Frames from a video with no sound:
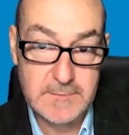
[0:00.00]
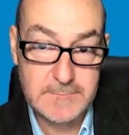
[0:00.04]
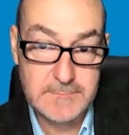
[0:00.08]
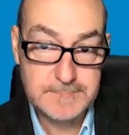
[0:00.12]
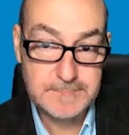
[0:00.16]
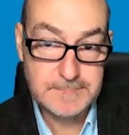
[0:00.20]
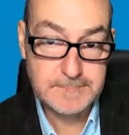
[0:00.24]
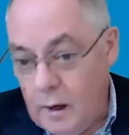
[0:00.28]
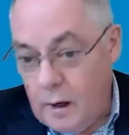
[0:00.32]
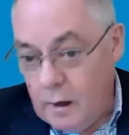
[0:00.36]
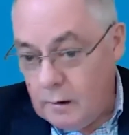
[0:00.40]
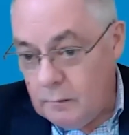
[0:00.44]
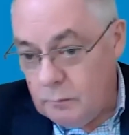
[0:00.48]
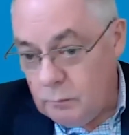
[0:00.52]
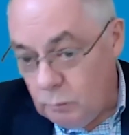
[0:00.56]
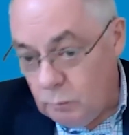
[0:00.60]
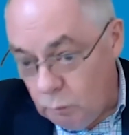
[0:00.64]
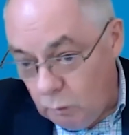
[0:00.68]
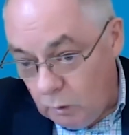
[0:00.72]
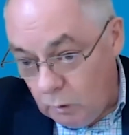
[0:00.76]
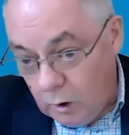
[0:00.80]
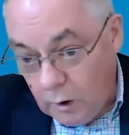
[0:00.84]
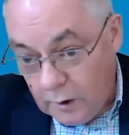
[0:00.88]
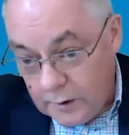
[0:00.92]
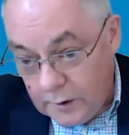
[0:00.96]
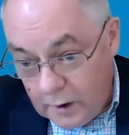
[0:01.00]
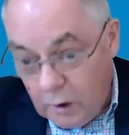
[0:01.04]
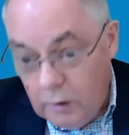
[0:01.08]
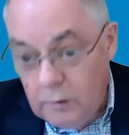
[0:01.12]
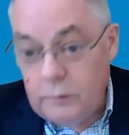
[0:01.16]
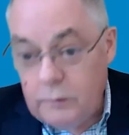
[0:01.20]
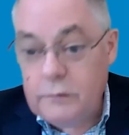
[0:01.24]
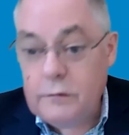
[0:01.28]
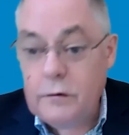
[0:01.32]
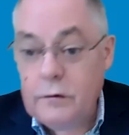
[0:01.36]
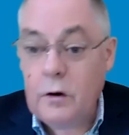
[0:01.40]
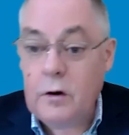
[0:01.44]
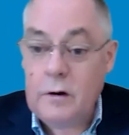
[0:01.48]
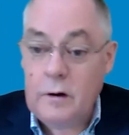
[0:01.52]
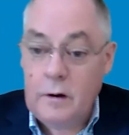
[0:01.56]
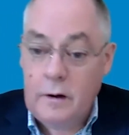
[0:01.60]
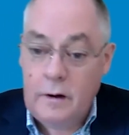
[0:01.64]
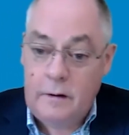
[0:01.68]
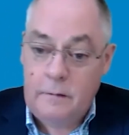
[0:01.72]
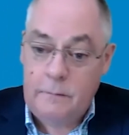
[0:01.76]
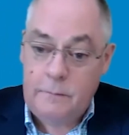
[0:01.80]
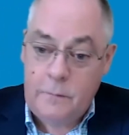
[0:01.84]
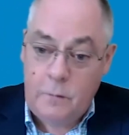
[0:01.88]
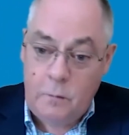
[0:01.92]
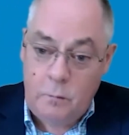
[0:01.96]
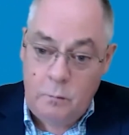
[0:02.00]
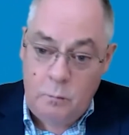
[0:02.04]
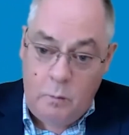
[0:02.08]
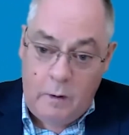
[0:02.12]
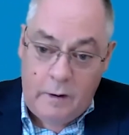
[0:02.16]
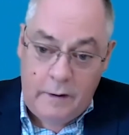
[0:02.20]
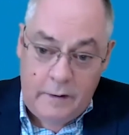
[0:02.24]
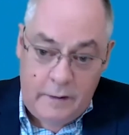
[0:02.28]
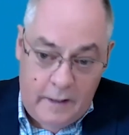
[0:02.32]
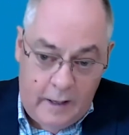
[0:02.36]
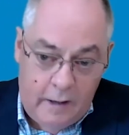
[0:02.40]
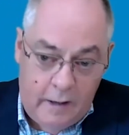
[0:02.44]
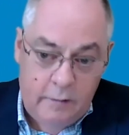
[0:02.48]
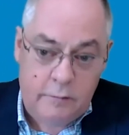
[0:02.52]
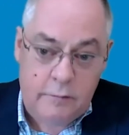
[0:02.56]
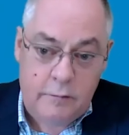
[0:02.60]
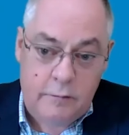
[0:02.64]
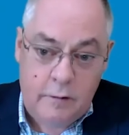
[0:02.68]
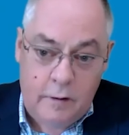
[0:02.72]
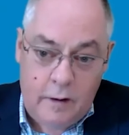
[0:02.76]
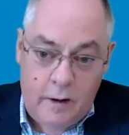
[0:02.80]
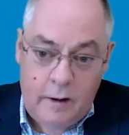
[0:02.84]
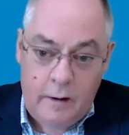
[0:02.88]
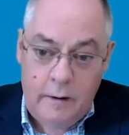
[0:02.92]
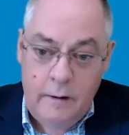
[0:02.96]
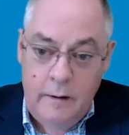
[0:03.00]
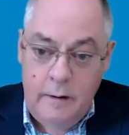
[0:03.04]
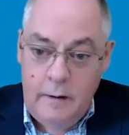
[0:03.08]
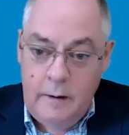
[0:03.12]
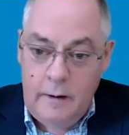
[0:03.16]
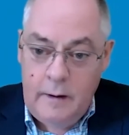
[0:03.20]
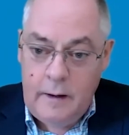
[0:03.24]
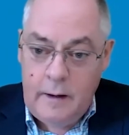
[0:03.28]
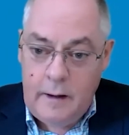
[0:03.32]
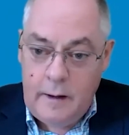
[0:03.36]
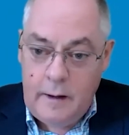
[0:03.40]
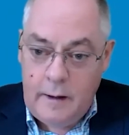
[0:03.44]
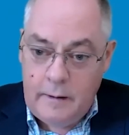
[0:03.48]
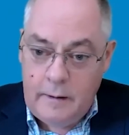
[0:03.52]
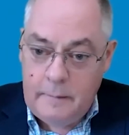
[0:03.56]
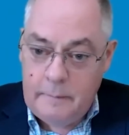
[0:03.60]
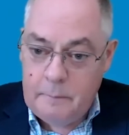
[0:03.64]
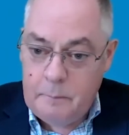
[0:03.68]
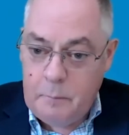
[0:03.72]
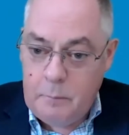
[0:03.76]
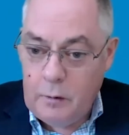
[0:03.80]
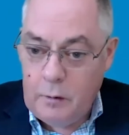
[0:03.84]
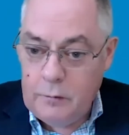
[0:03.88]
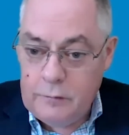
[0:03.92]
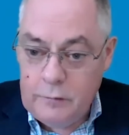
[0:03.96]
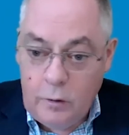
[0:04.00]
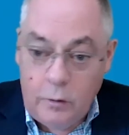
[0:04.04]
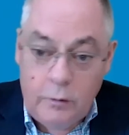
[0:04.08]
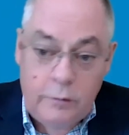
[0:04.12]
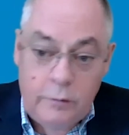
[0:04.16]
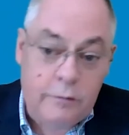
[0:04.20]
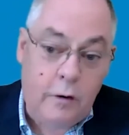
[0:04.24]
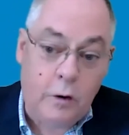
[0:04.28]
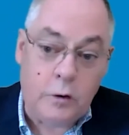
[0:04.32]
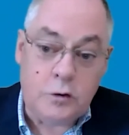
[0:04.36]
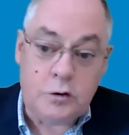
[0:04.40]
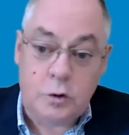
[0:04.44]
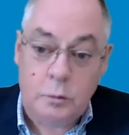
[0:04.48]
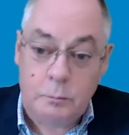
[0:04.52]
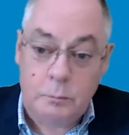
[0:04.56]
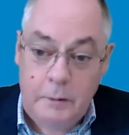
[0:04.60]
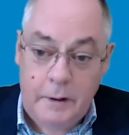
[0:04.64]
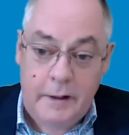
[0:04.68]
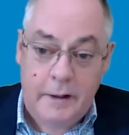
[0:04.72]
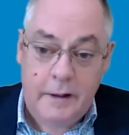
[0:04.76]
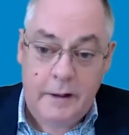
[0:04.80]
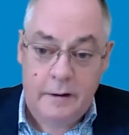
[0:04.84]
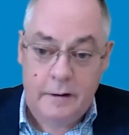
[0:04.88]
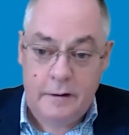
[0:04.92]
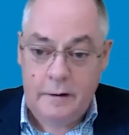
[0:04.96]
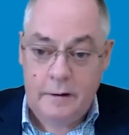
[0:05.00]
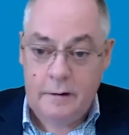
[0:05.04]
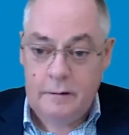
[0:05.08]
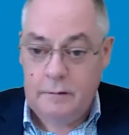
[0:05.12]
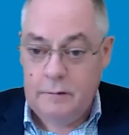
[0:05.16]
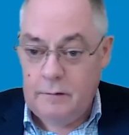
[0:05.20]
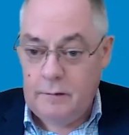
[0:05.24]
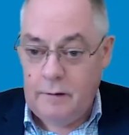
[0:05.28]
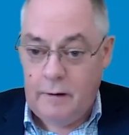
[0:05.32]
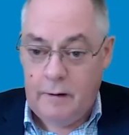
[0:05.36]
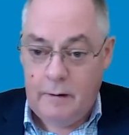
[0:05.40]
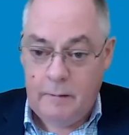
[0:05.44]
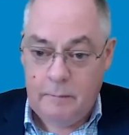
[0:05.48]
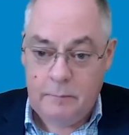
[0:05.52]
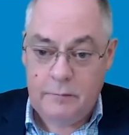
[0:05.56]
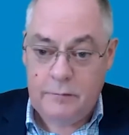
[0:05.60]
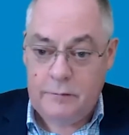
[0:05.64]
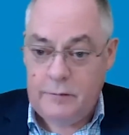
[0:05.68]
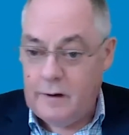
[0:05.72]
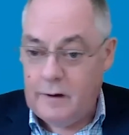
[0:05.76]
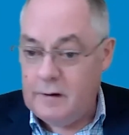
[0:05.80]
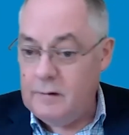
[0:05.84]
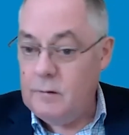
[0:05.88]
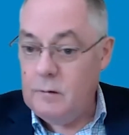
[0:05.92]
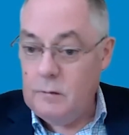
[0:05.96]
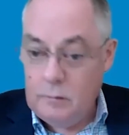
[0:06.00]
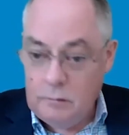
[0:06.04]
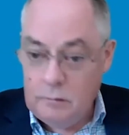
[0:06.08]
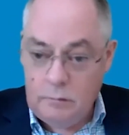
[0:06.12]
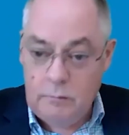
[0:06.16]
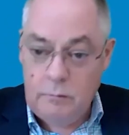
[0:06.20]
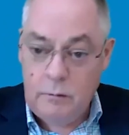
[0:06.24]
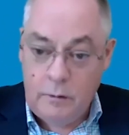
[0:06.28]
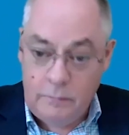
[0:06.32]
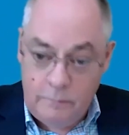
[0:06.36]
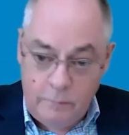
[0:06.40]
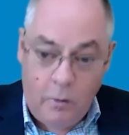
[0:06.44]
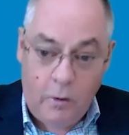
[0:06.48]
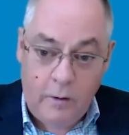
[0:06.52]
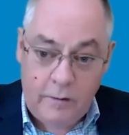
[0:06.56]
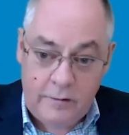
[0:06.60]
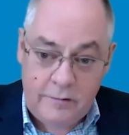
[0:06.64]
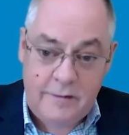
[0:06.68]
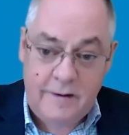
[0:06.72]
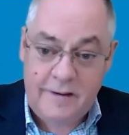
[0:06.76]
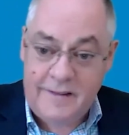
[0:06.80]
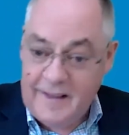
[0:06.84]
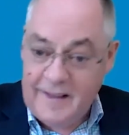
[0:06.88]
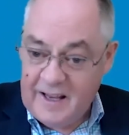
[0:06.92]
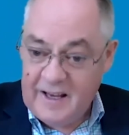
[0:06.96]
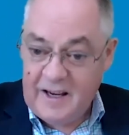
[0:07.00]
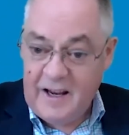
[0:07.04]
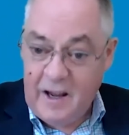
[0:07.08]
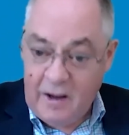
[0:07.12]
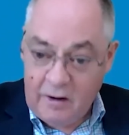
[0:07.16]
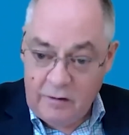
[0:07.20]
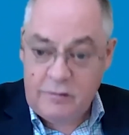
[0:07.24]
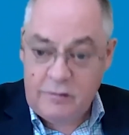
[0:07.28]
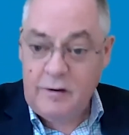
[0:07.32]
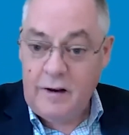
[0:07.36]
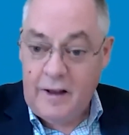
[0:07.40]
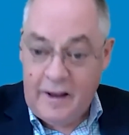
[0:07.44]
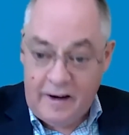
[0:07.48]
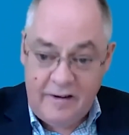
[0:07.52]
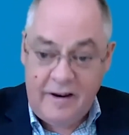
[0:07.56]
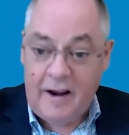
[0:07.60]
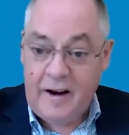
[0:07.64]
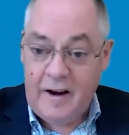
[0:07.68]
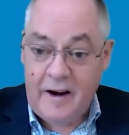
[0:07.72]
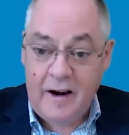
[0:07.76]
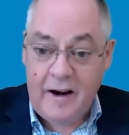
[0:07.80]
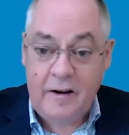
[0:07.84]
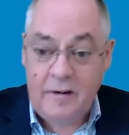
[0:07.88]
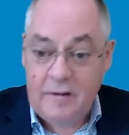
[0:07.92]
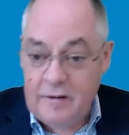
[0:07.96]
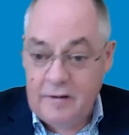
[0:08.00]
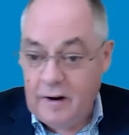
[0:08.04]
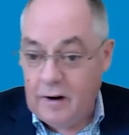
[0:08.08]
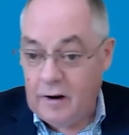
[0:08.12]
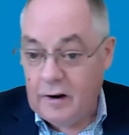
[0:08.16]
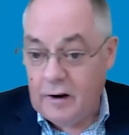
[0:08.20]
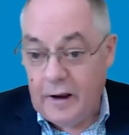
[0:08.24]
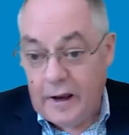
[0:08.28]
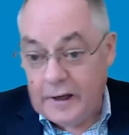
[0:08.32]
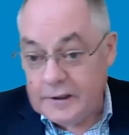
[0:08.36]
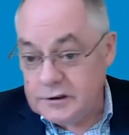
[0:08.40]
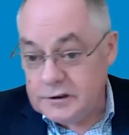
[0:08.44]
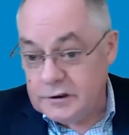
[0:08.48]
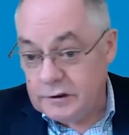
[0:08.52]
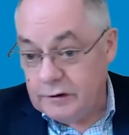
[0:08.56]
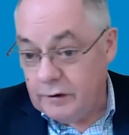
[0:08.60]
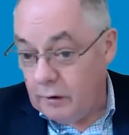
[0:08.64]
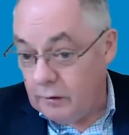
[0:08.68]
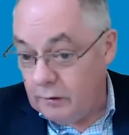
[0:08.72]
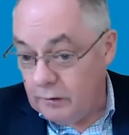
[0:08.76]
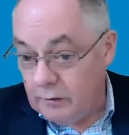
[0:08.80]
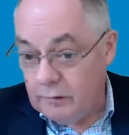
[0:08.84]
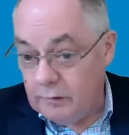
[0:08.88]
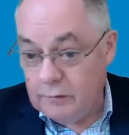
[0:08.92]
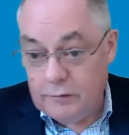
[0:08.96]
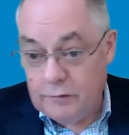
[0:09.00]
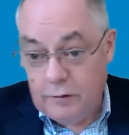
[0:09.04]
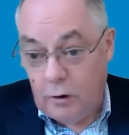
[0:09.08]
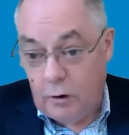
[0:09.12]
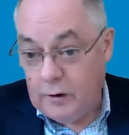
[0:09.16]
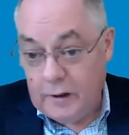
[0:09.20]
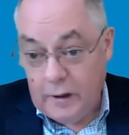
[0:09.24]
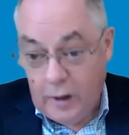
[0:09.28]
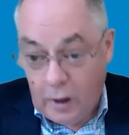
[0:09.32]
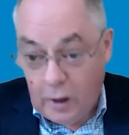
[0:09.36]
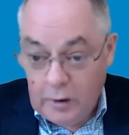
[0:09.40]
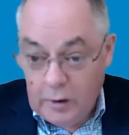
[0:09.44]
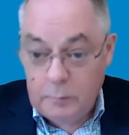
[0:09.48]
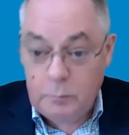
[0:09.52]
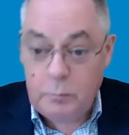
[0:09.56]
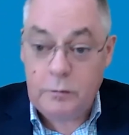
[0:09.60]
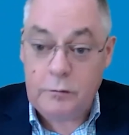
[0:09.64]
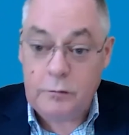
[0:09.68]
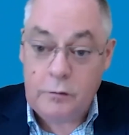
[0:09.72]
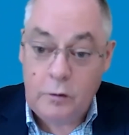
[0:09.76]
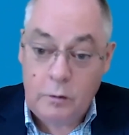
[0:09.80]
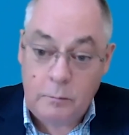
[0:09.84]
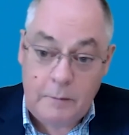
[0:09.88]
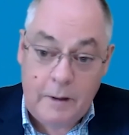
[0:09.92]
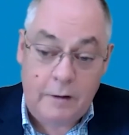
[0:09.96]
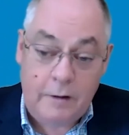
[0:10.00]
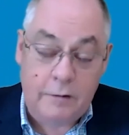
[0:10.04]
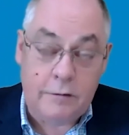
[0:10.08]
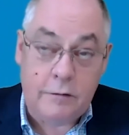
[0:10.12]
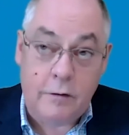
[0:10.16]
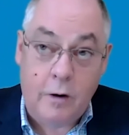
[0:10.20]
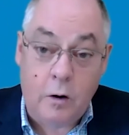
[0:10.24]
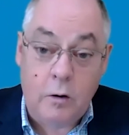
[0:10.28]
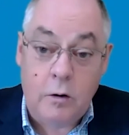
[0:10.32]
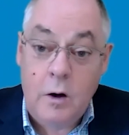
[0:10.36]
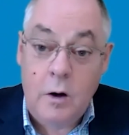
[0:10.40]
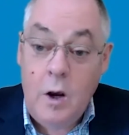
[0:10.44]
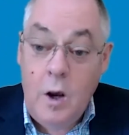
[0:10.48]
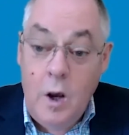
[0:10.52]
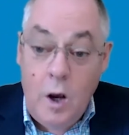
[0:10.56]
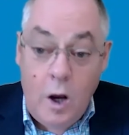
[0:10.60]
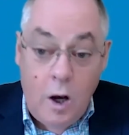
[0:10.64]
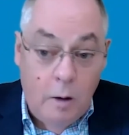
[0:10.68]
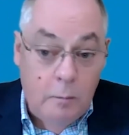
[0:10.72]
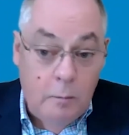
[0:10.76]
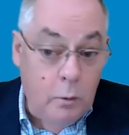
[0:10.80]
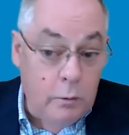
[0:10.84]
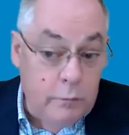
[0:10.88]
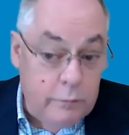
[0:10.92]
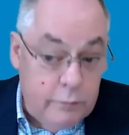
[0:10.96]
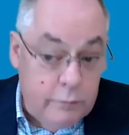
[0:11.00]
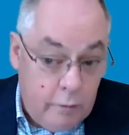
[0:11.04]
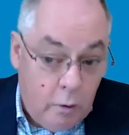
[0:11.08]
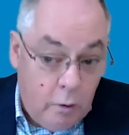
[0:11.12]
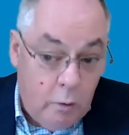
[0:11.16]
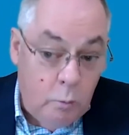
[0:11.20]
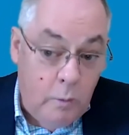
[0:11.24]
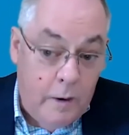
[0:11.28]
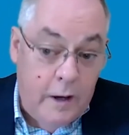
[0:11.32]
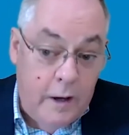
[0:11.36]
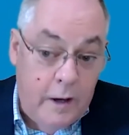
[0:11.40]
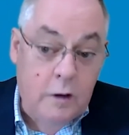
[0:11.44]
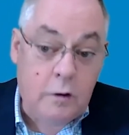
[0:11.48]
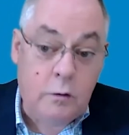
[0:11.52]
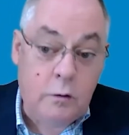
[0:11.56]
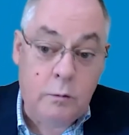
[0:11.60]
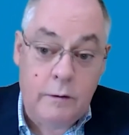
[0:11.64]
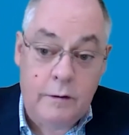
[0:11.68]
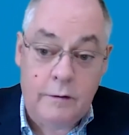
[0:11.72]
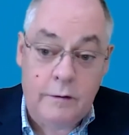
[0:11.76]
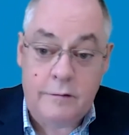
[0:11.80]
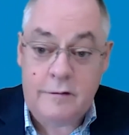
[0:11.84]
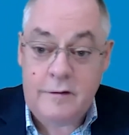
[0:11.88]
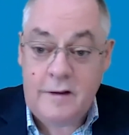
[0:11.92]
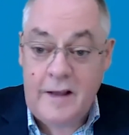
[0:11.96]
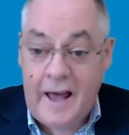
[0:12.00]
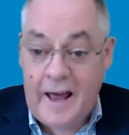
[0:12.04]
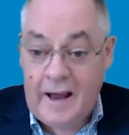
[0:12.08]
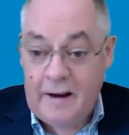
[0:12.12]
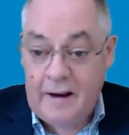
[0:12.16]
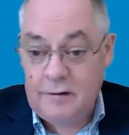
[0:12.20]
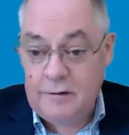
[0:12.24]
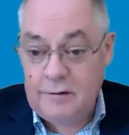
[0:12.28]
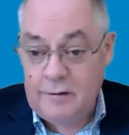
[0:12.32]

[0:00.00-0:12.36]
Well, I know certainly from one councillor posting on social media that advised that their council had done it under delegation. So I can only presume that. So I'm also aware, Chris, that